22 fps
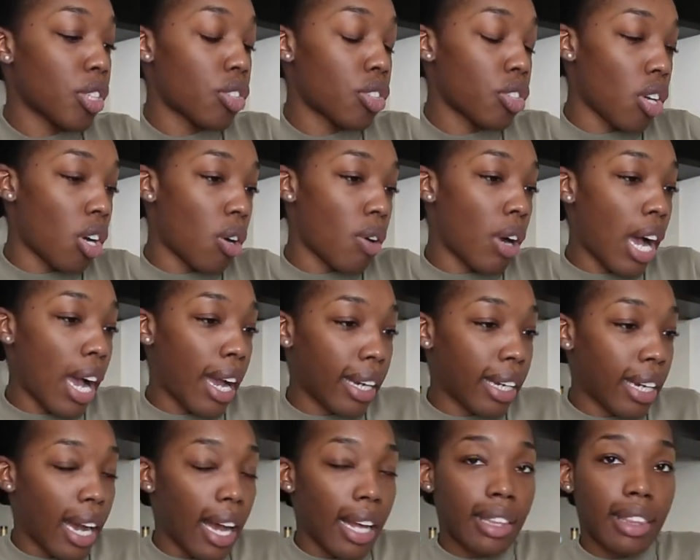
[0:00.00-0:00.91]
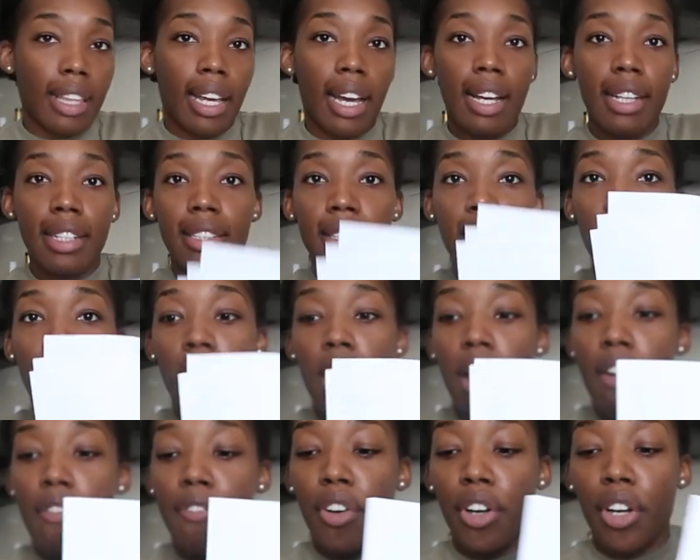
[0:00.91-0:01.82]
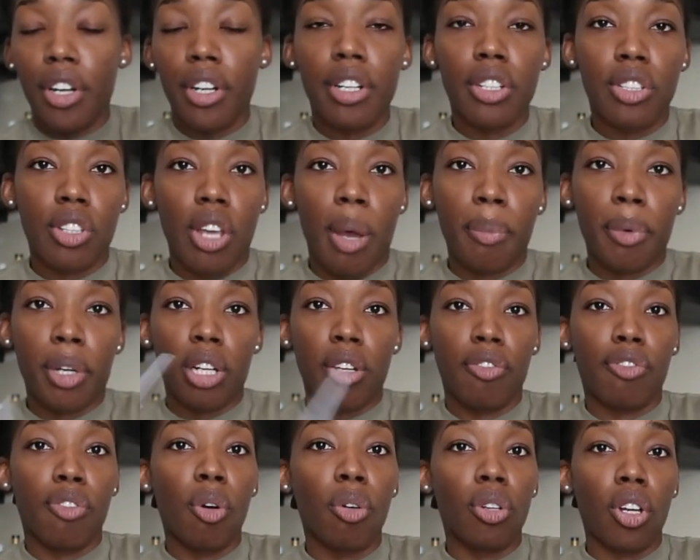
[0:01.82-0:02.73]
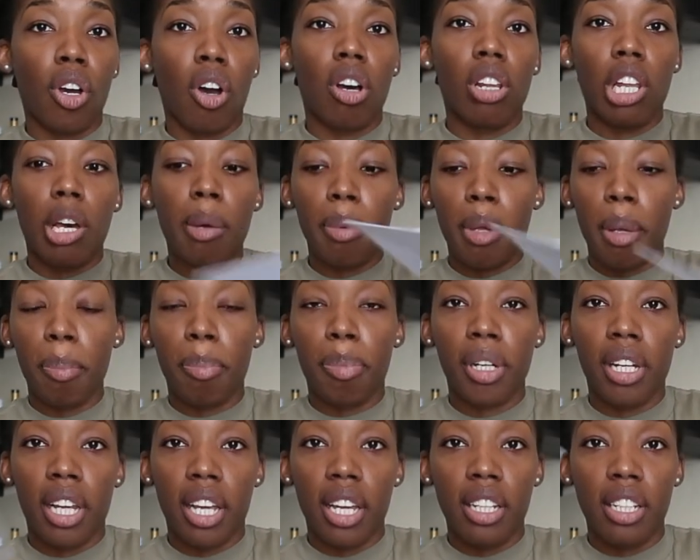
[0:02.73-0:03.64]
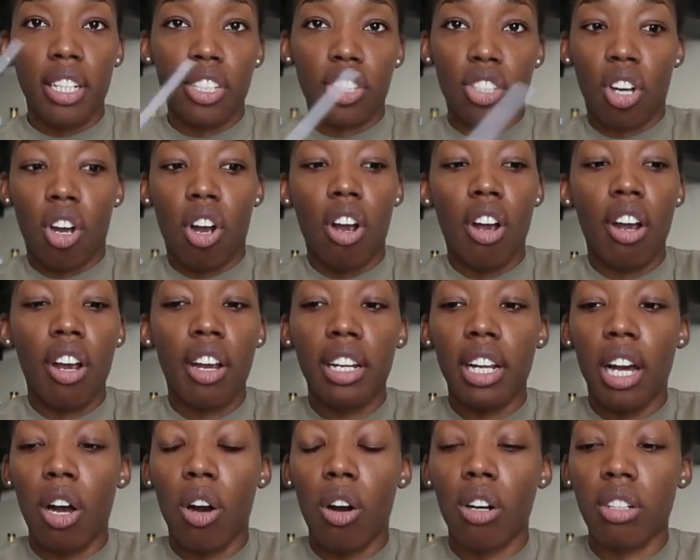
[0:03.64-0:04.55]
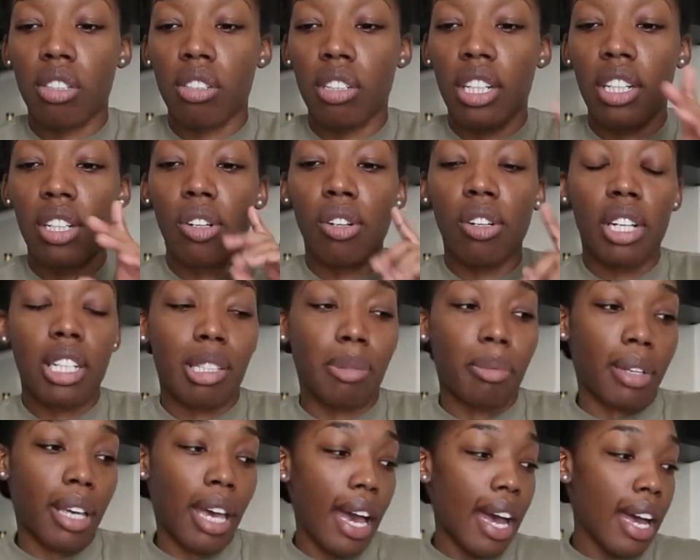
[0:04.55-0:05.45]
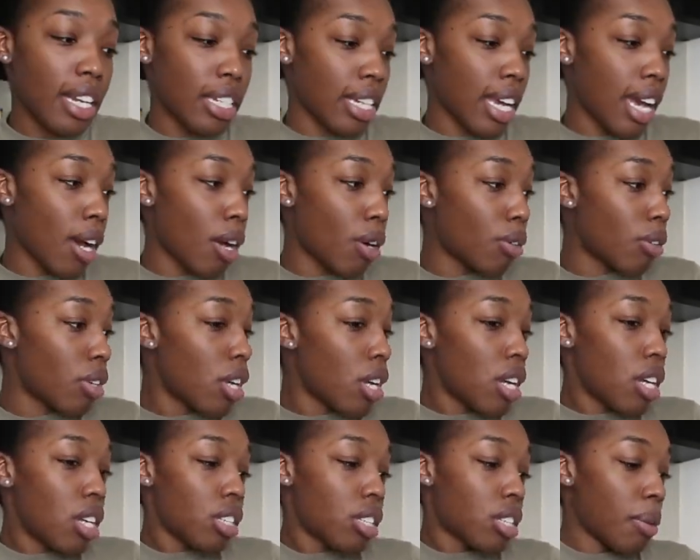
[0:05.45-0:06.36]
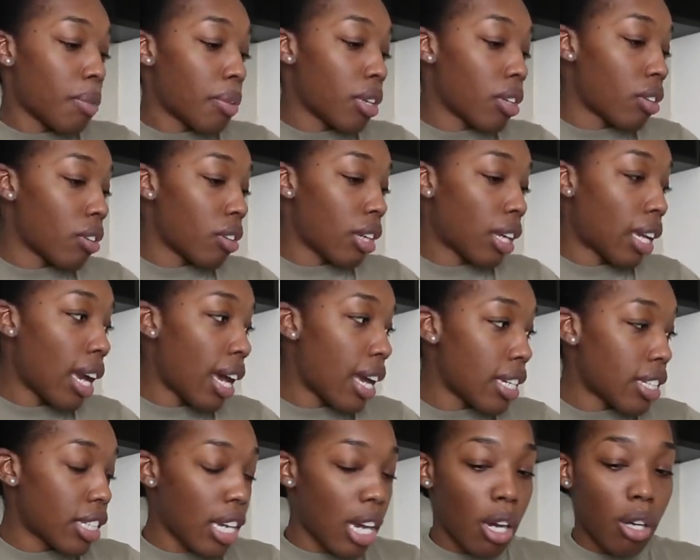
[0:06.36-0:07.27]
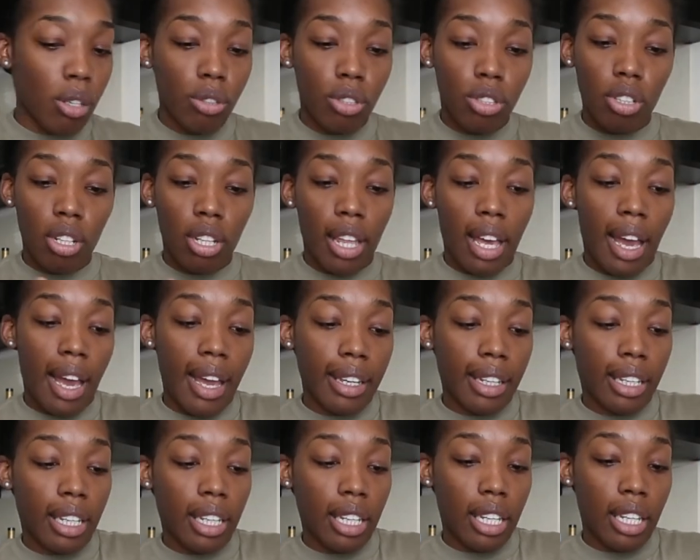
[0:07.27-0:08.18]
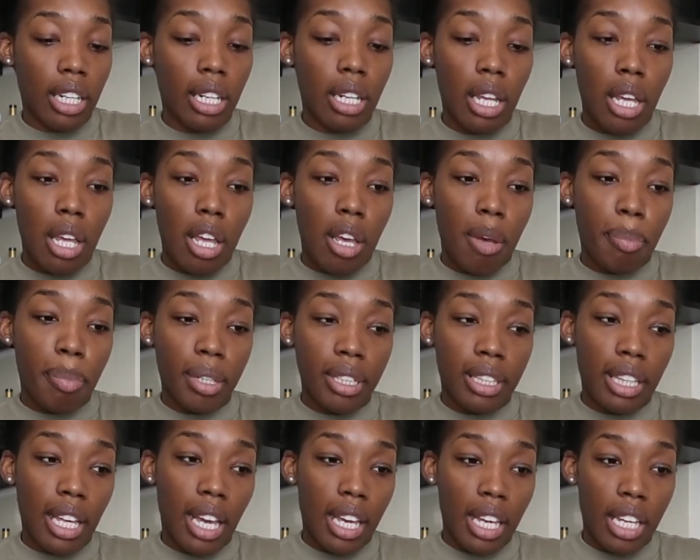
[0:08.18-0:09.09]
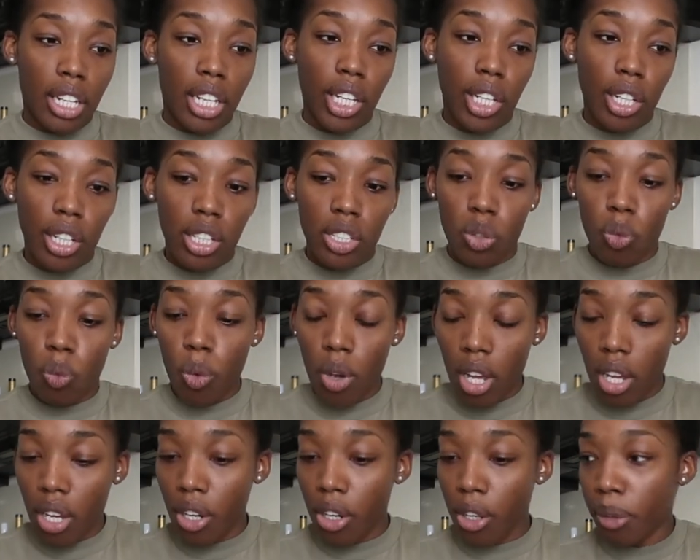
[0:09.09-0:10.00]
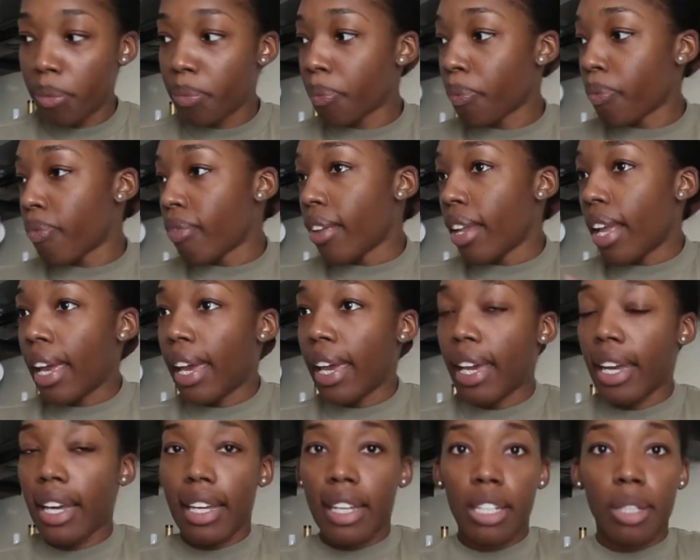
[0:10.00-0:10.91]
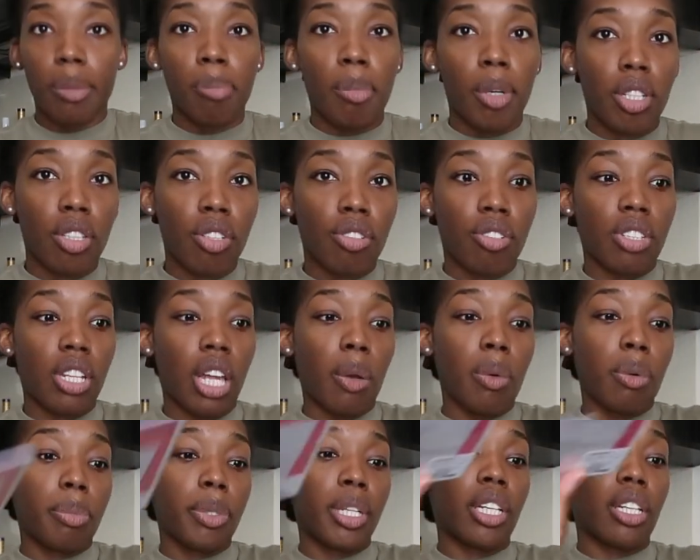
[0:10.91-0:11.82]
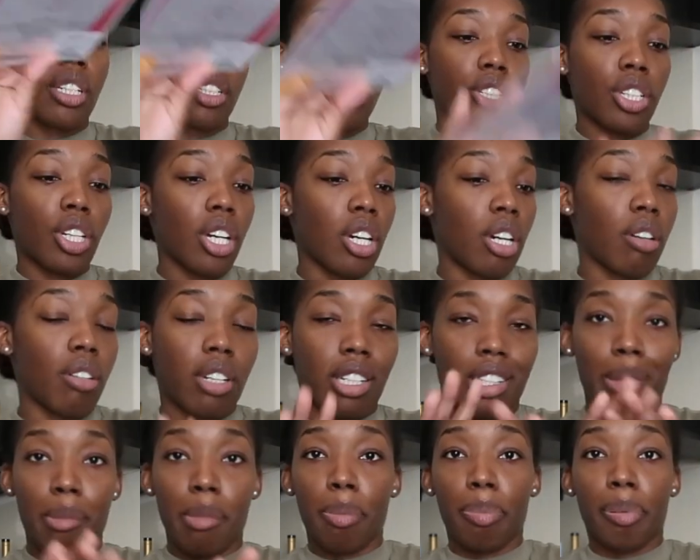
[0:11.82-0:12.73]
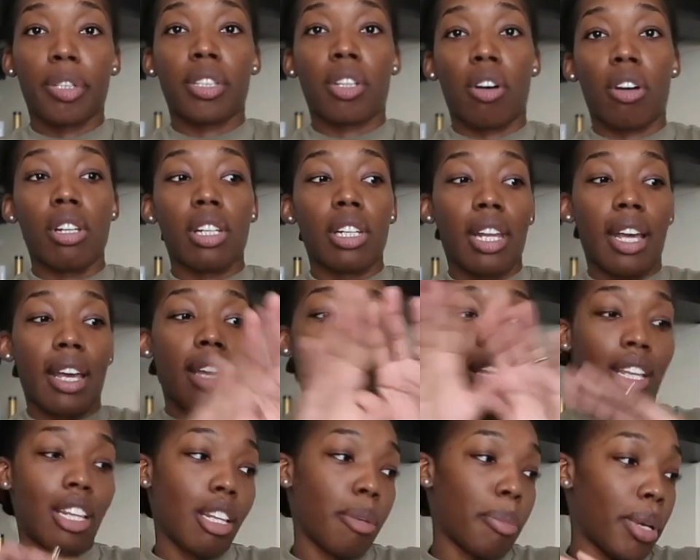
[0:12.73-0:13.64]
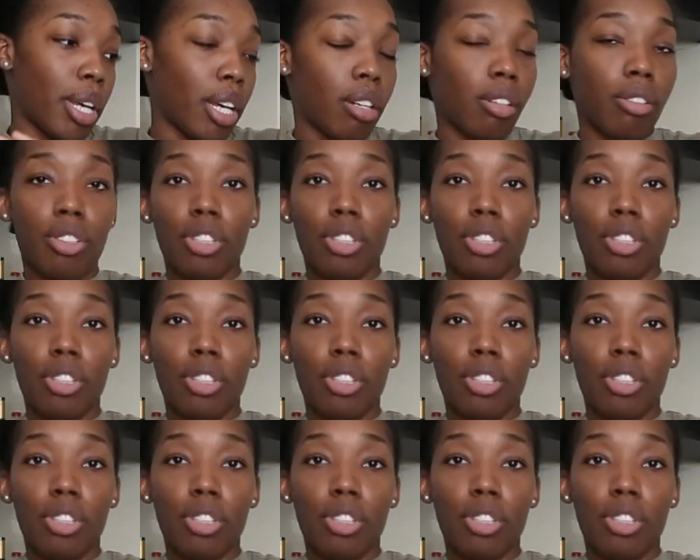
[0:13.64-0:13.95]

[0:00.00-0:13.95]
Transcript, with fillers: So I got that for her. So I'm going to fold it all up and put it in this card. I also need to go get some cash out. So I'm going to go cash out so that I can put that in here as well. And Mother's Day will be good to go because I'm going to put all of that in the mail.